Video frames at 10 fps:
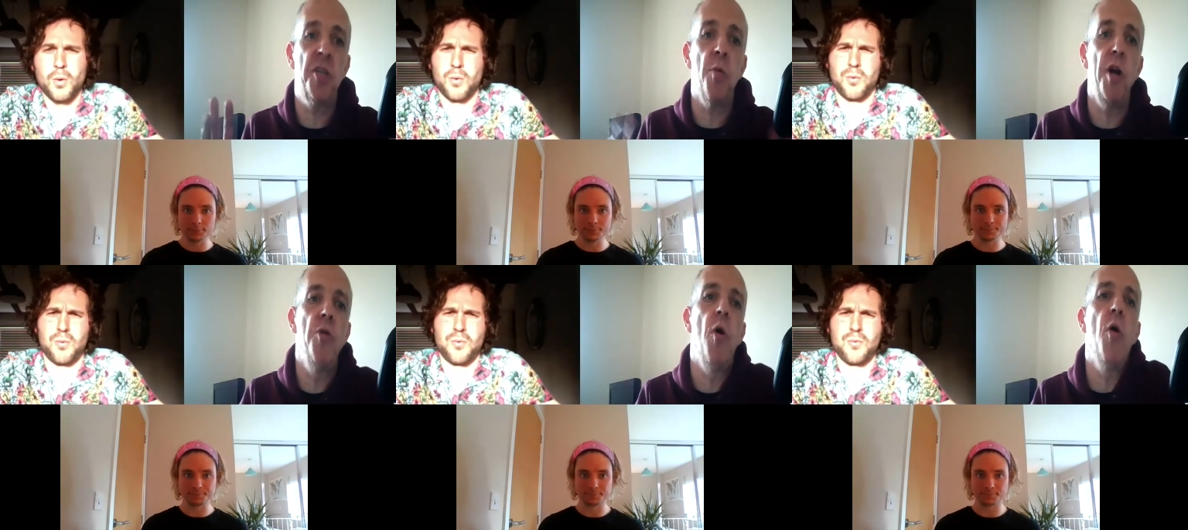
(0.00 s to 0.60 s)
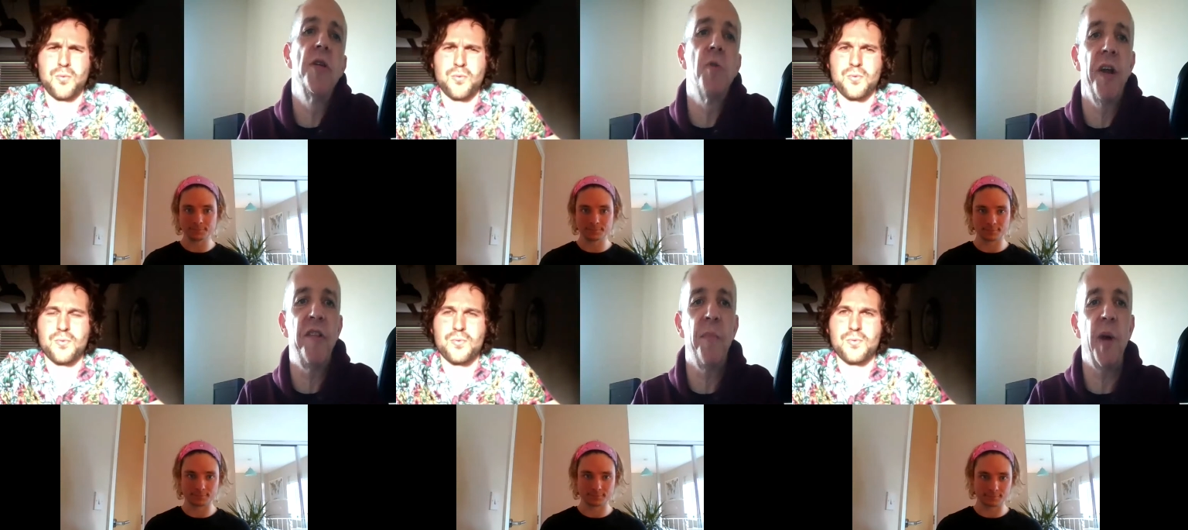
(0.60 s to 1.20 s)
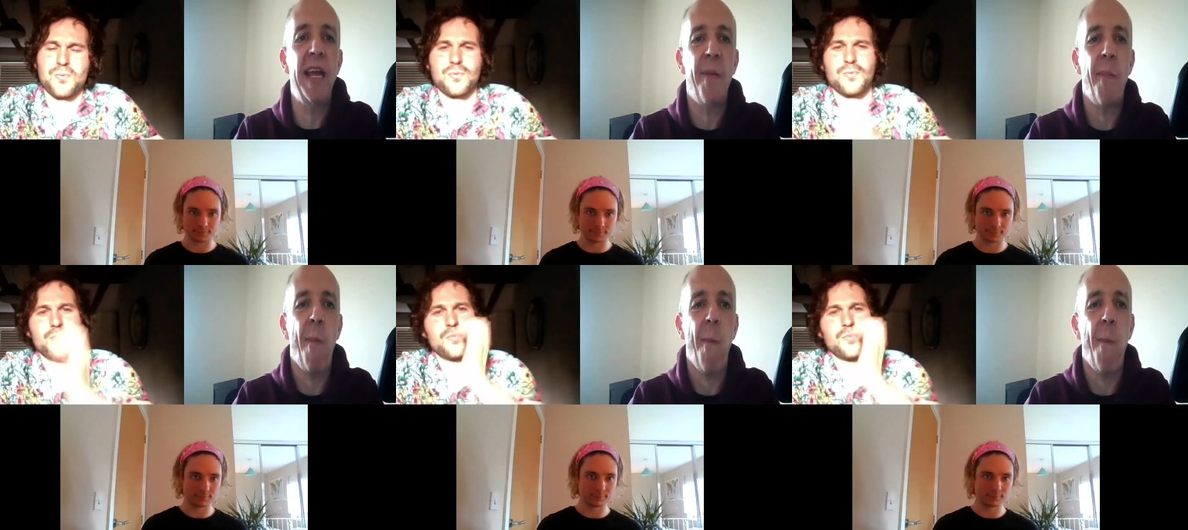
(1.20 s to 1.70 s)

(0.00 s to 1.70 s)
Speaker 1: the one you always wanted to be.